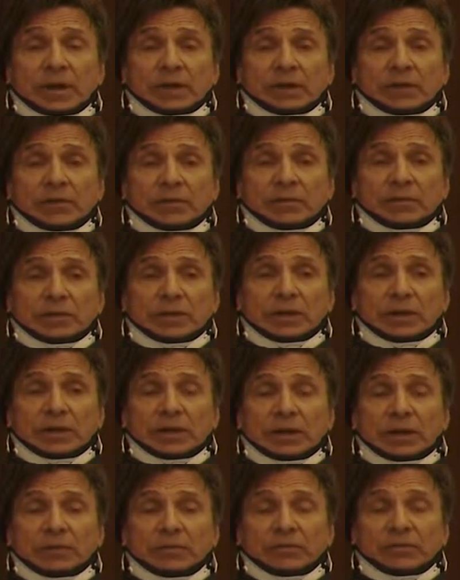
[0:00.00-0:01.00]

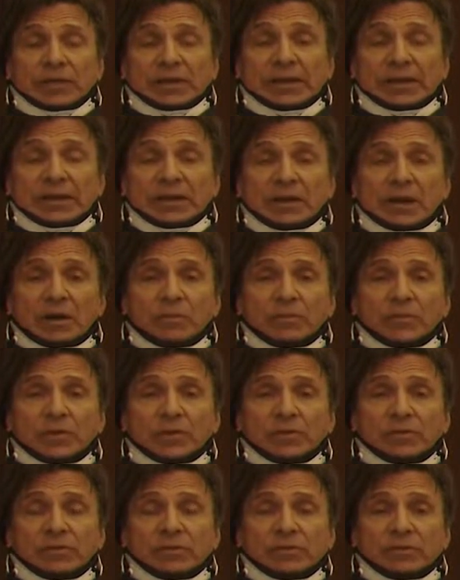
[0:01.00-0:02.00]
was getting
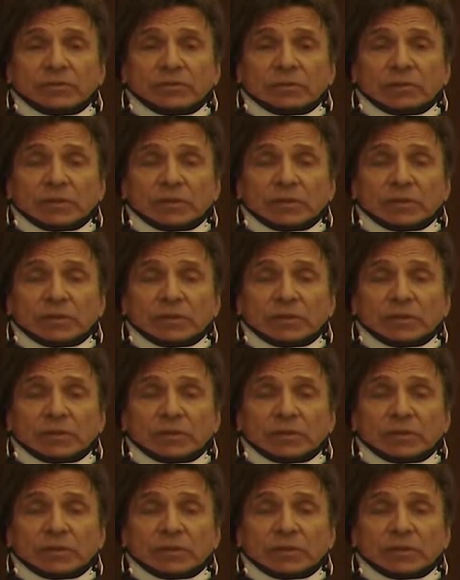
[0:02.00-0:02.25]
numbness